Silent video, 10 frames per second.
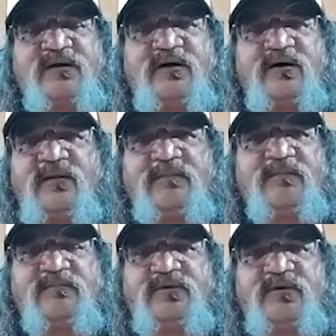
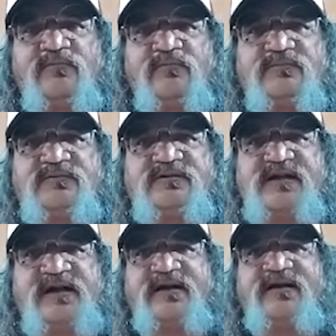you know,
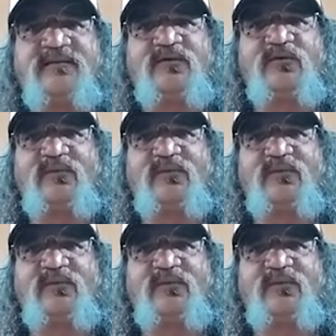setting up the